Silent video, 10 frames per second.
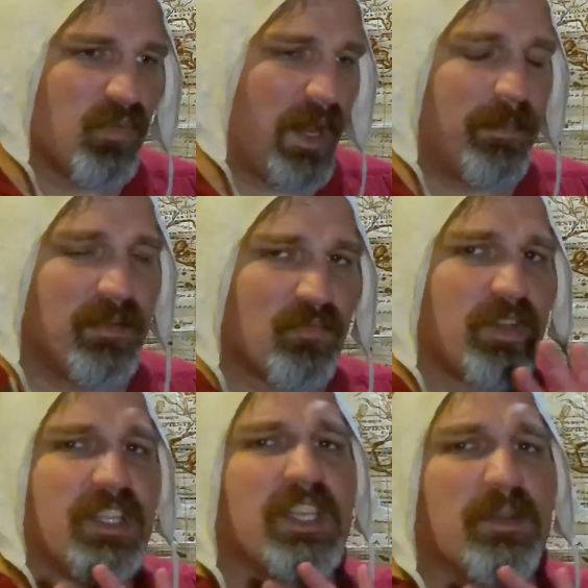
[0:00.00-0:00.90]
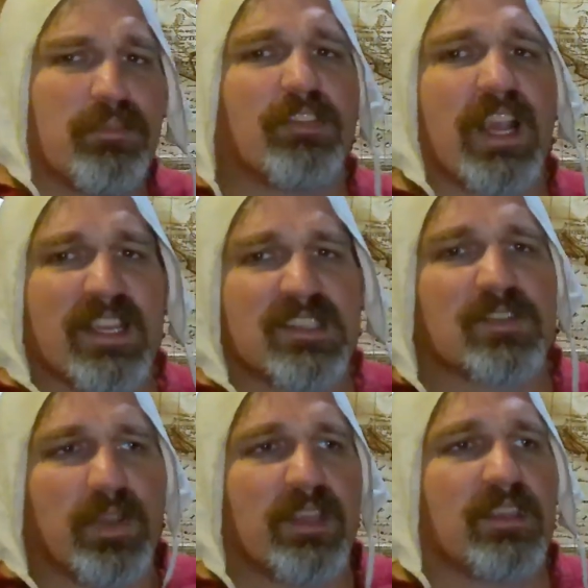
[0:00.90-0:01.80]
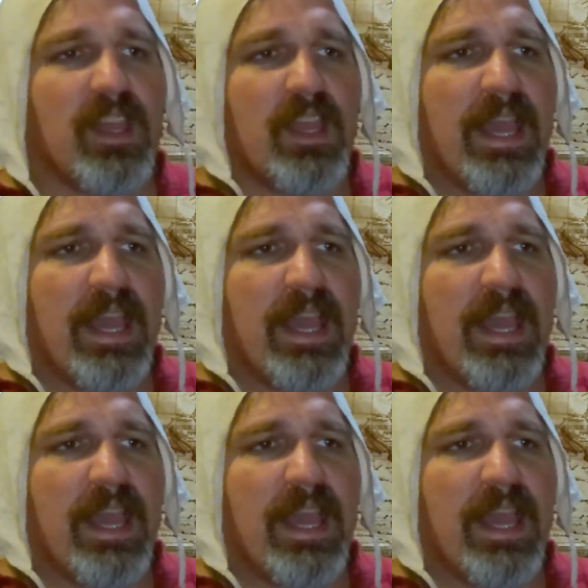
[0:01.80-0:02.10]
I've been really impressed with